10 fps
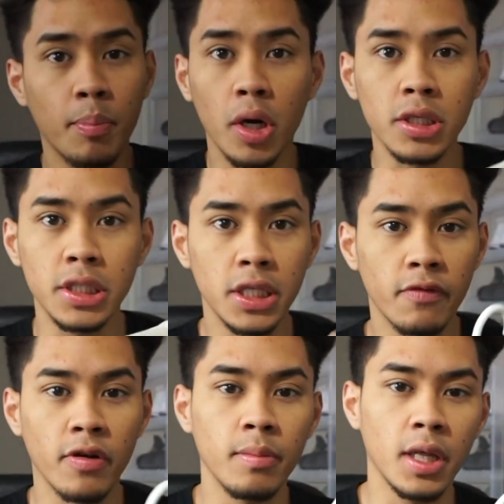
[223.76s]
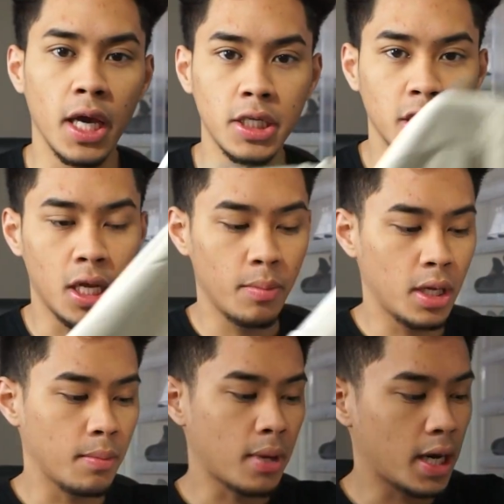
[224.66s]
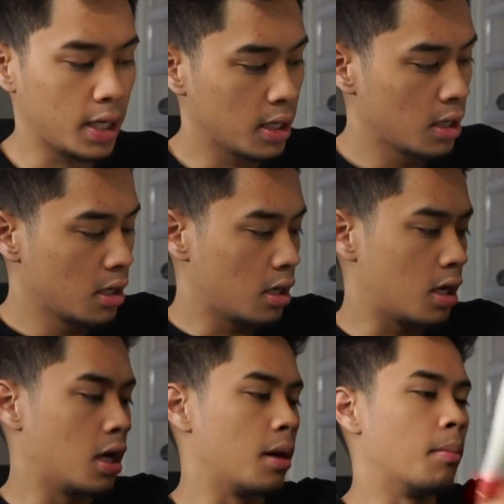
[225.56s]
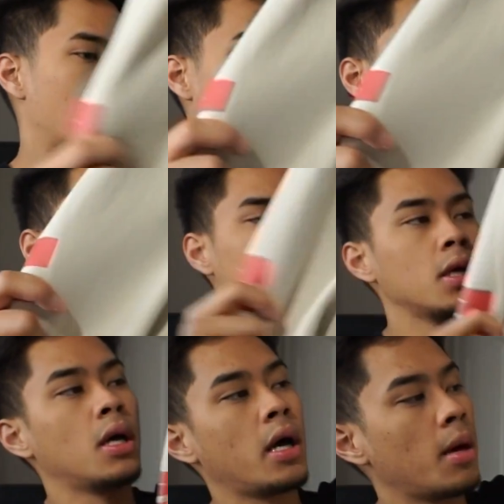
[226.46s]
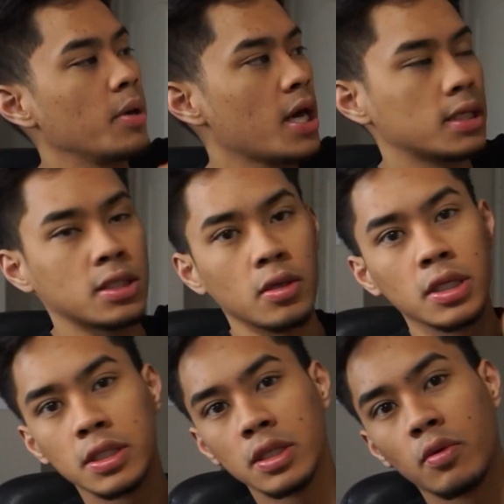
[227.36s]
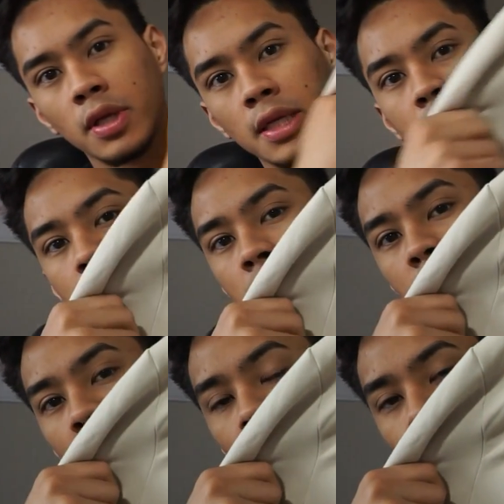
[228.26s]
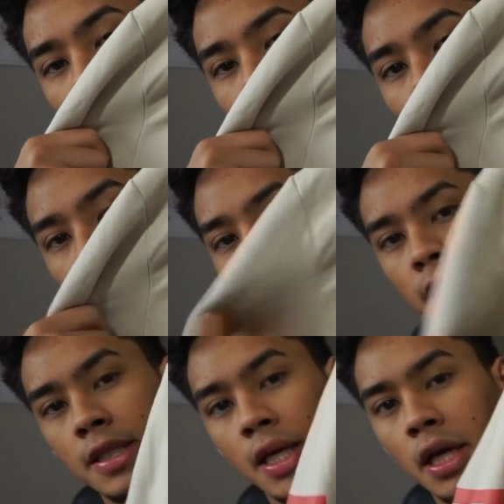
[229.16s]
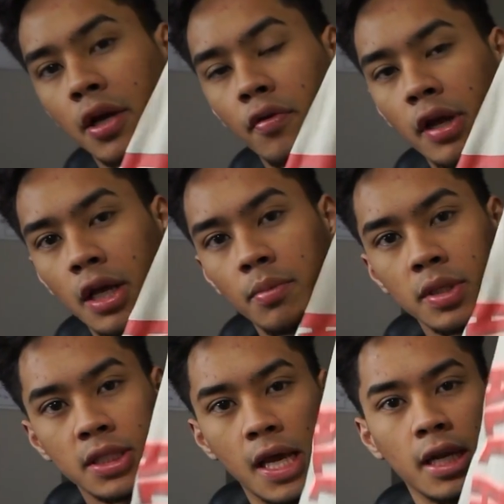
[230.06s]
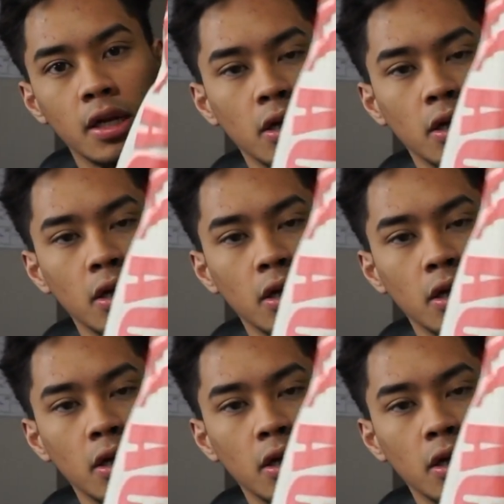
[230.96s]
purchased it from the H&M in my uh, mall. Uh, but yeah, so this is the one that says staff on the front. It's like a cream sand